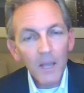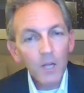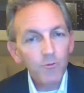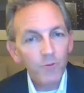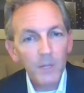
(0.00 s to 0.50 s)

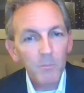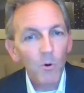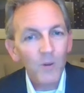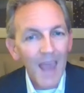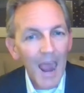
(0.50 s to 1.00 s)

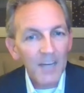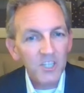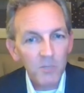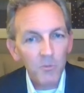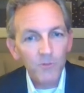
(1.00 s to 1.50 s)
credible and
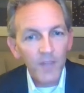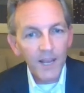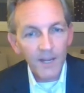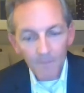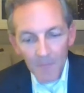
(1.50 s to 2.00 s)
actionable
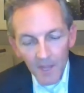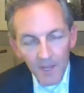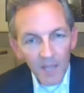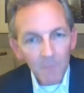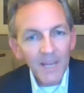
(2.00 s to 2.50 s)
data,
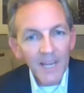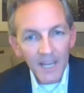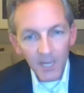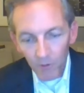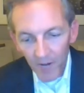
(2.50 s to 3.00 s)
and being
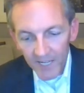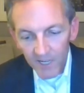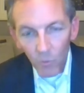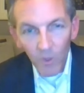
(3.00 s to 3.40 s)
integrated